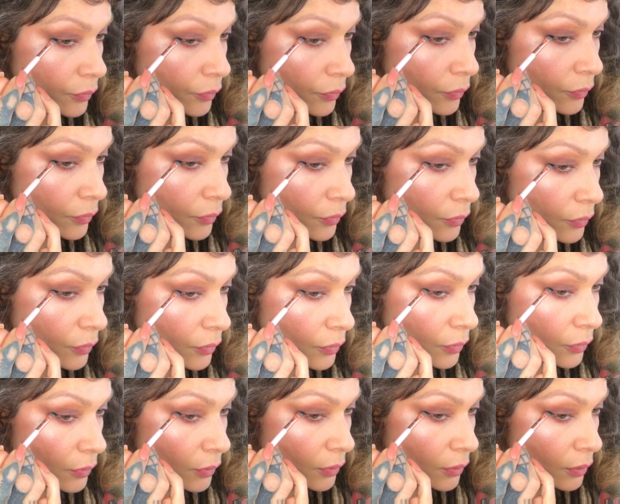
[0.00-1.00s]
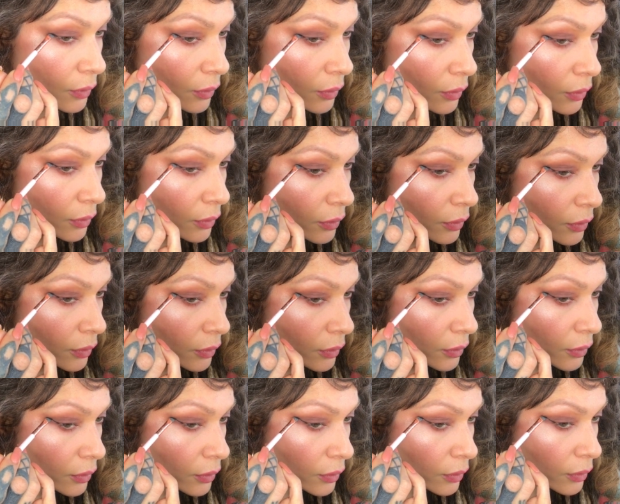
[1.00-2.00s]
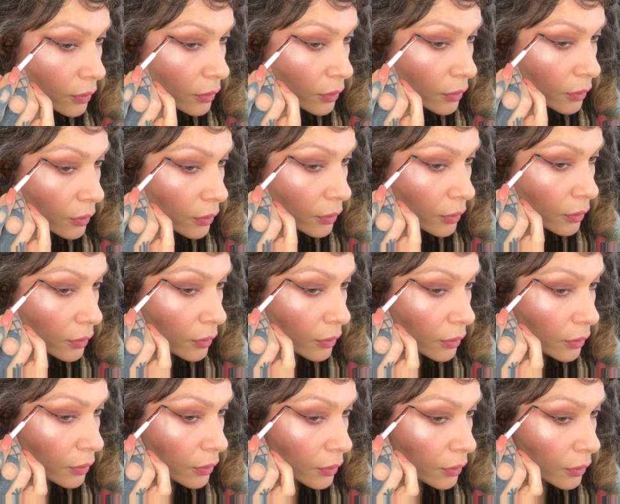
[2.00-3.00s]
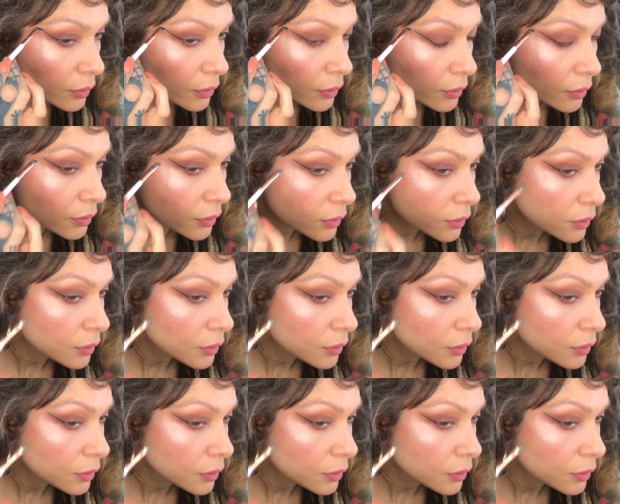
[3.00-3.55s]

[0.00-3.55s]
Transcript: [no speech]